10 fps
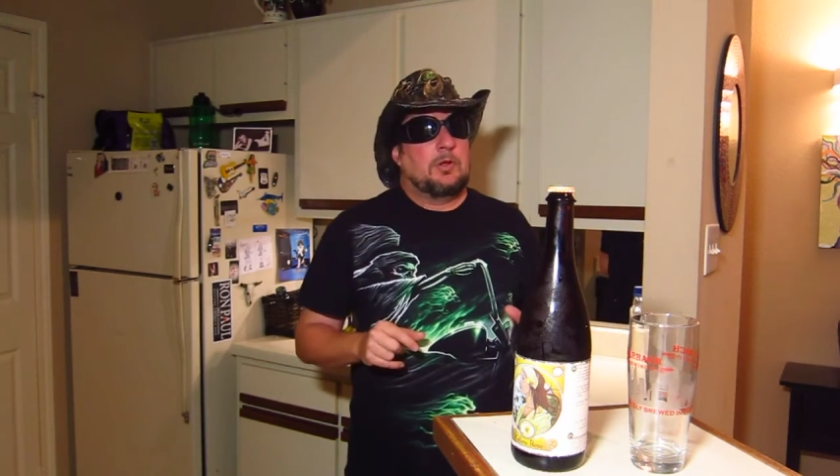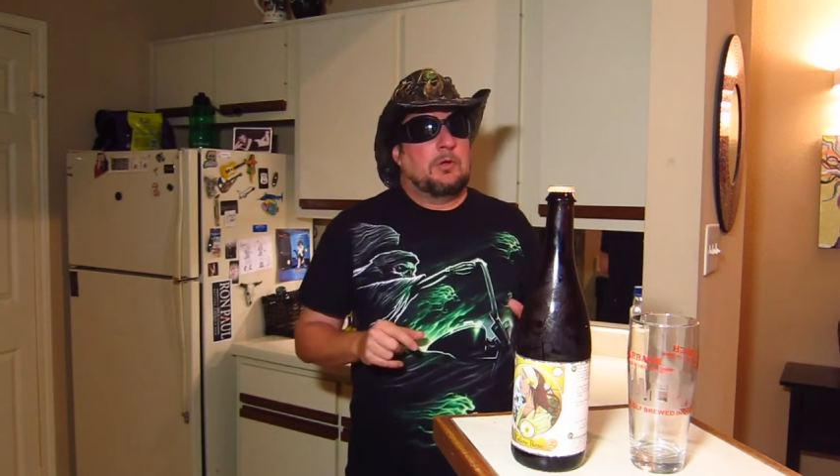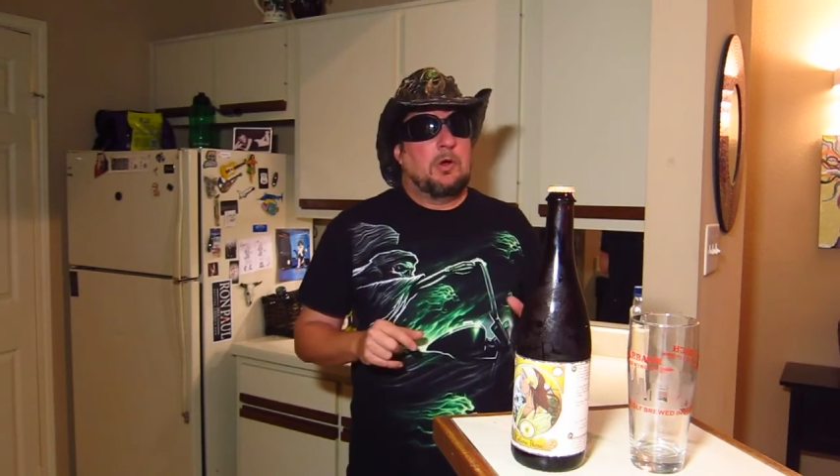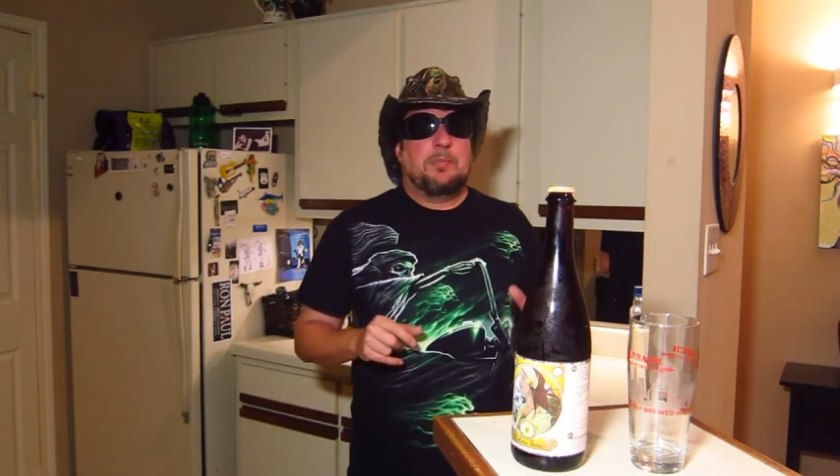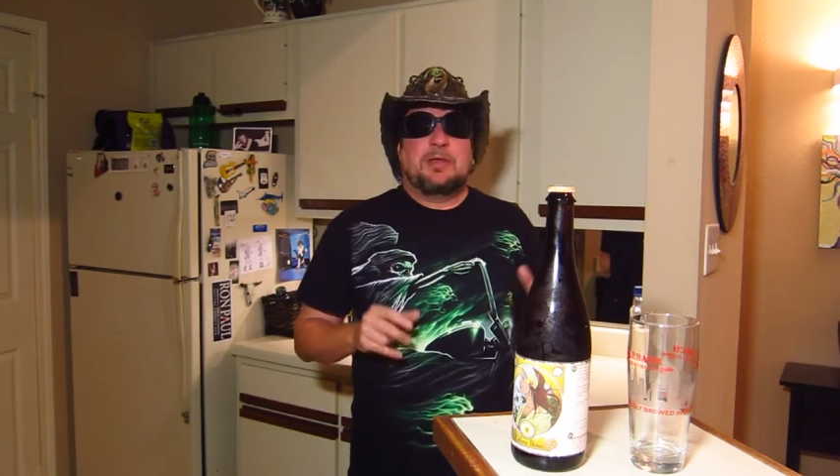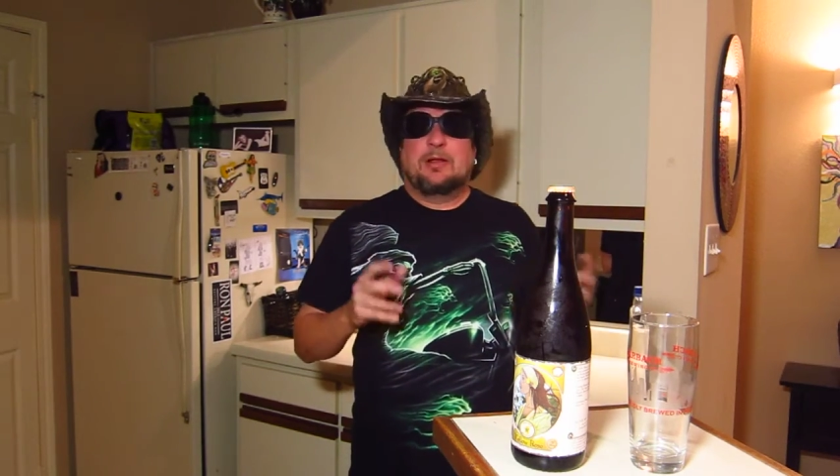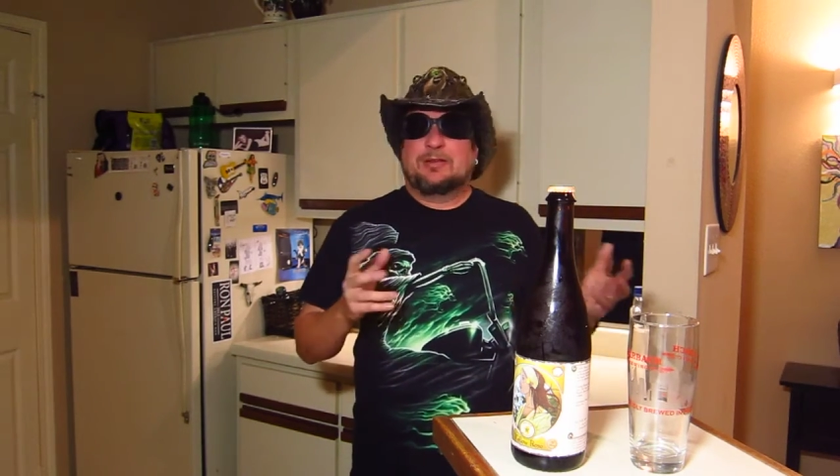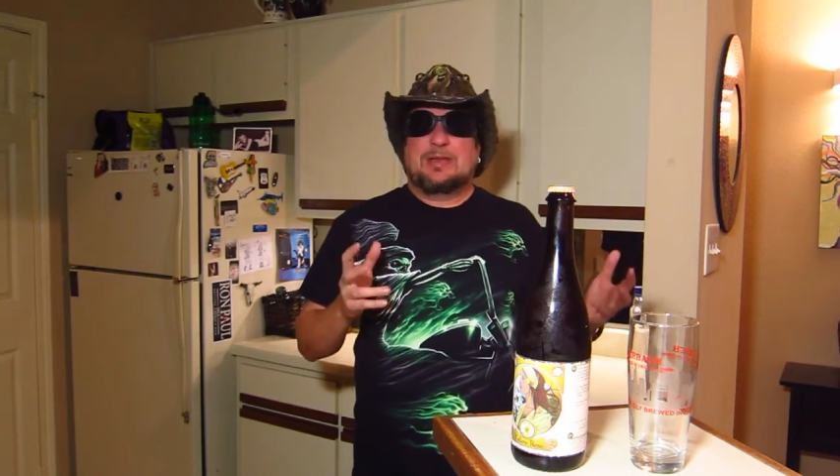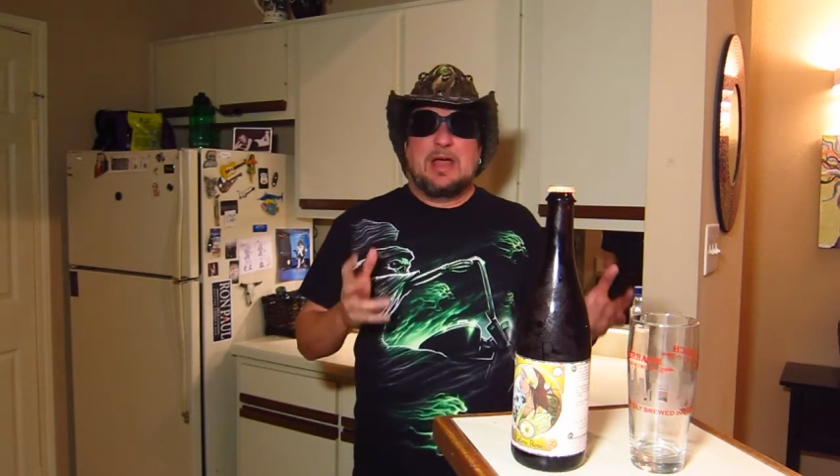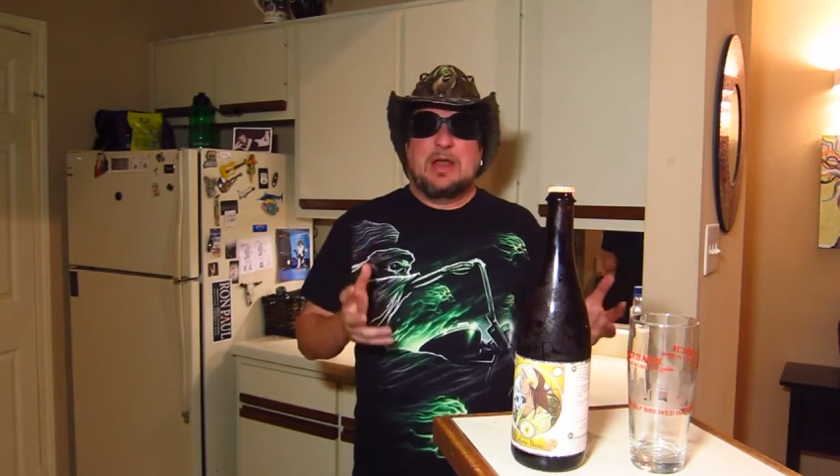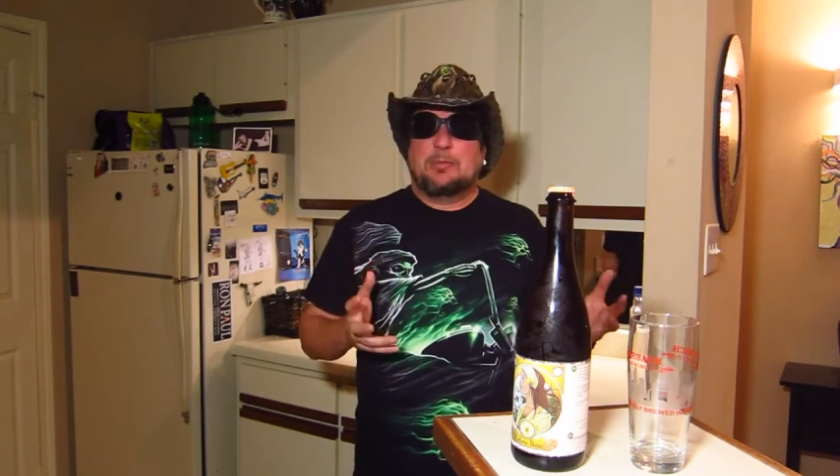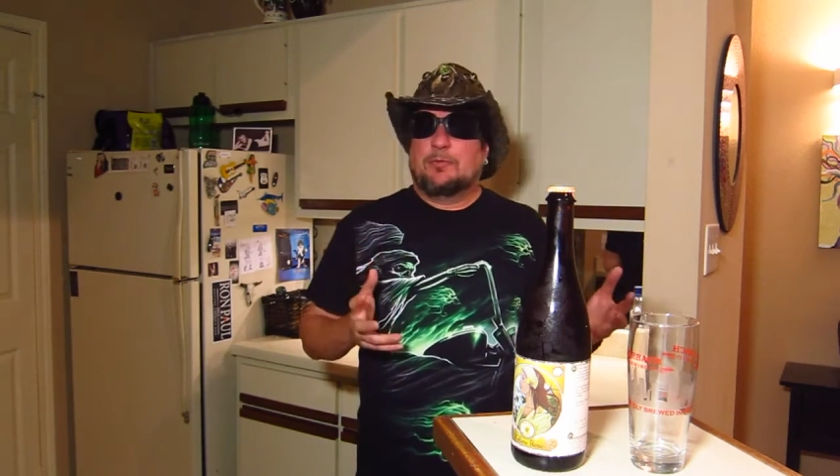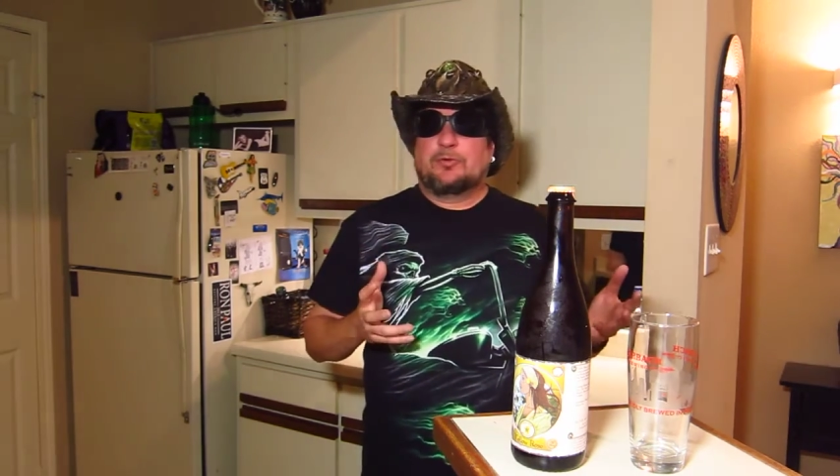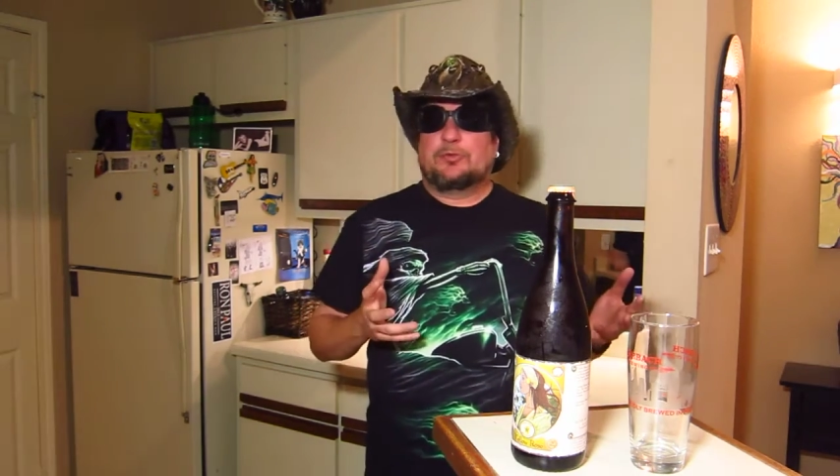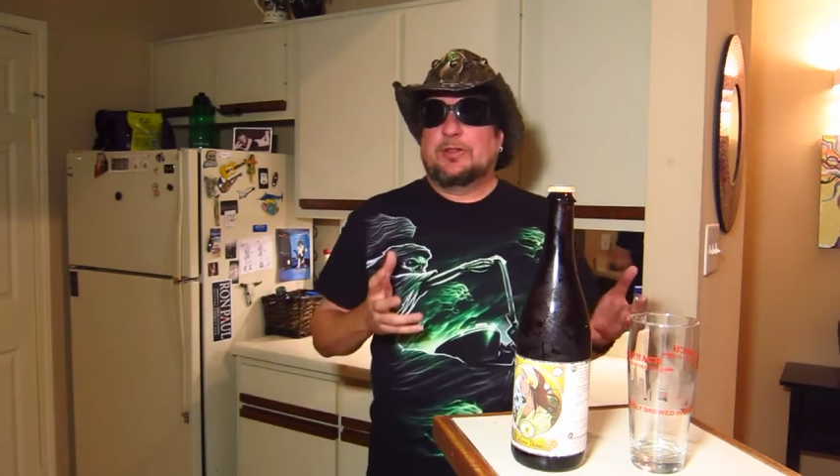won't be held accountable
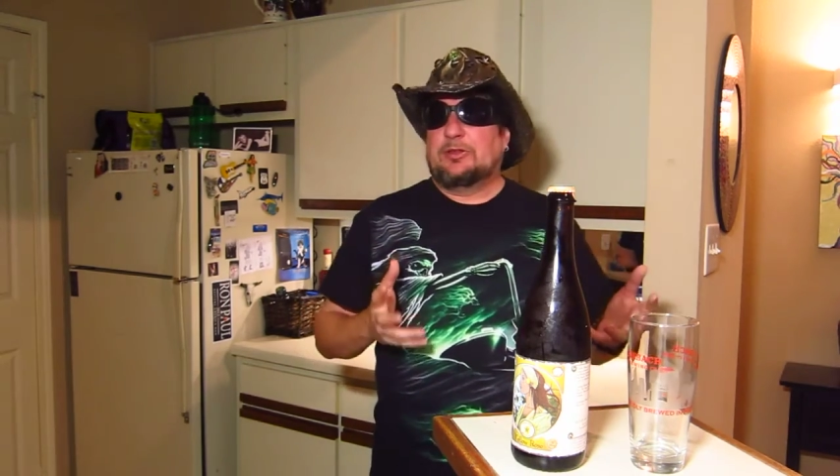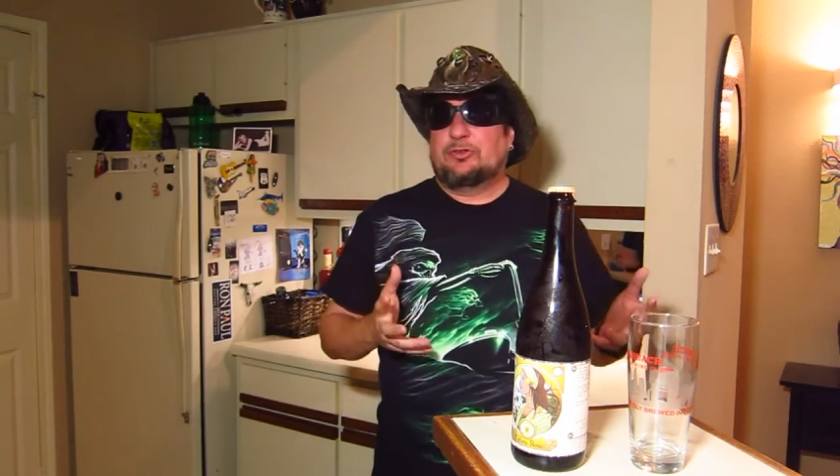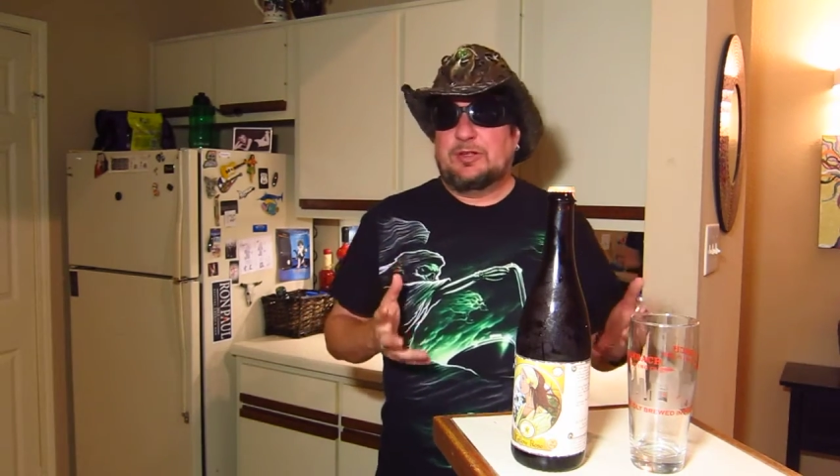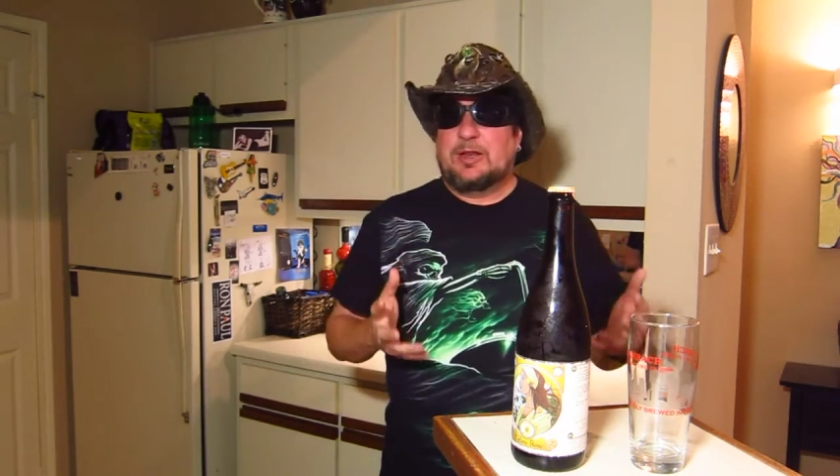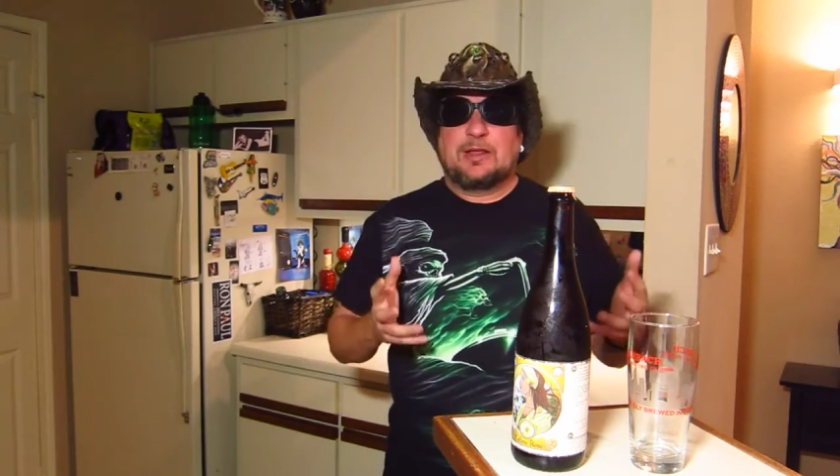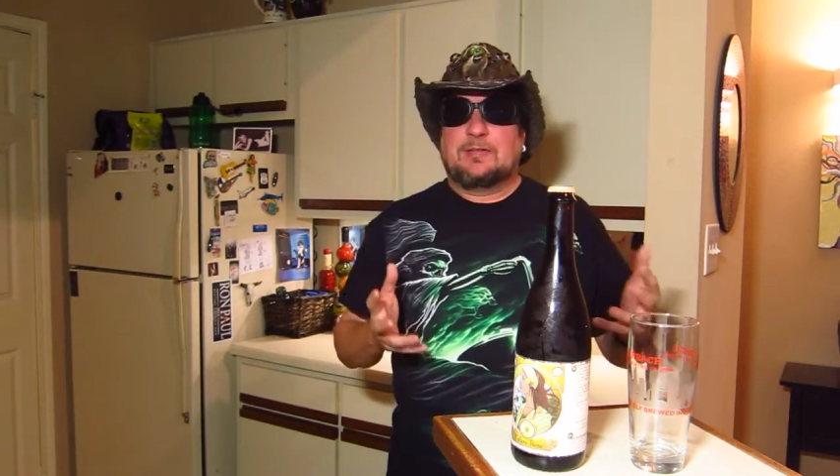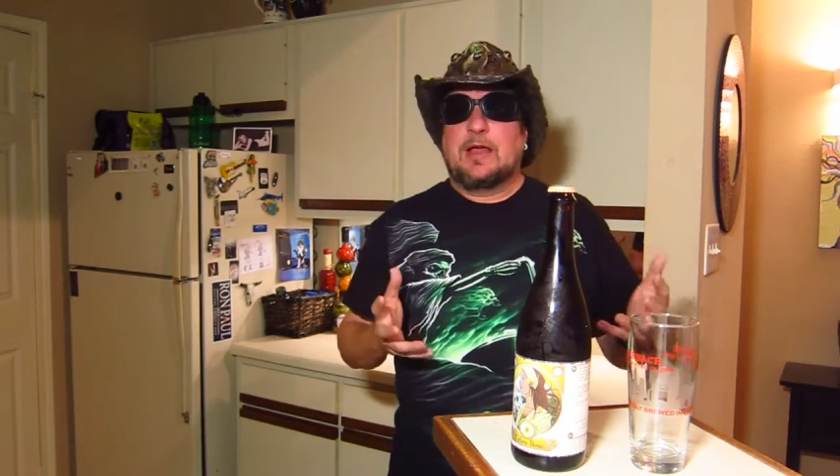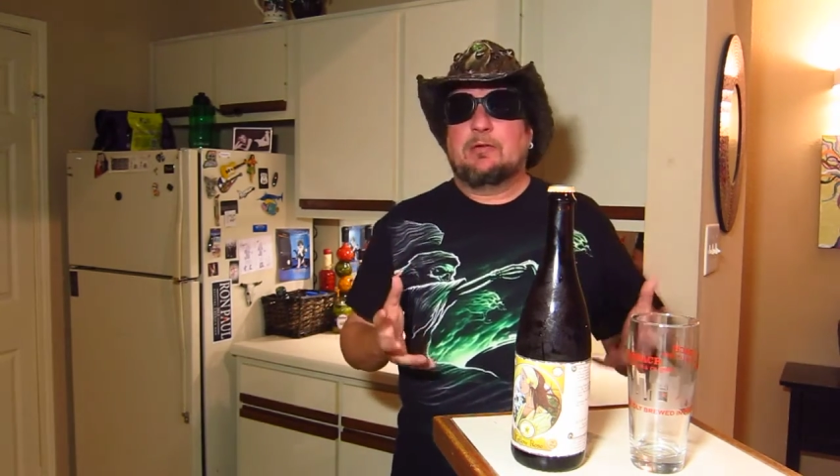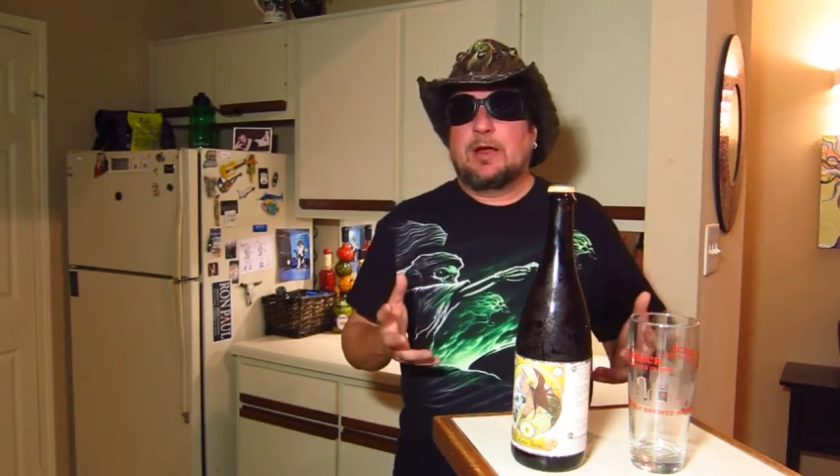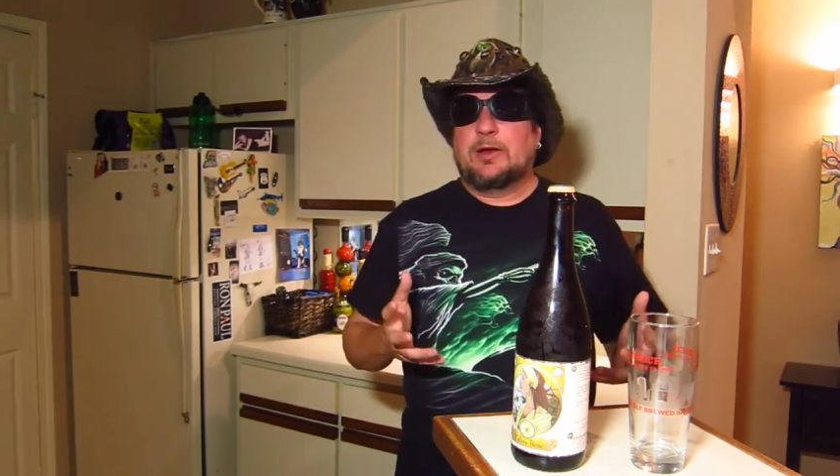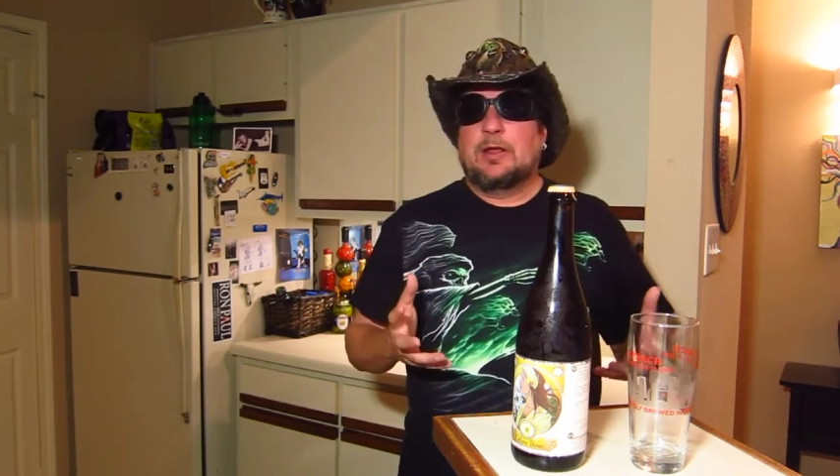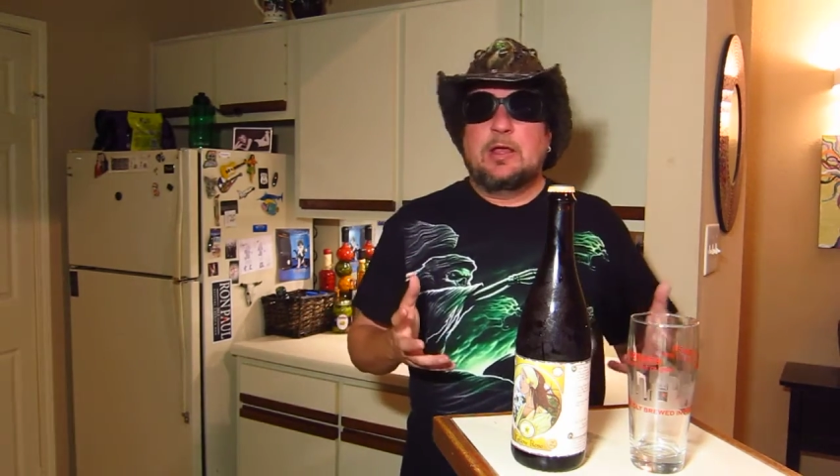for silly shit like that, right?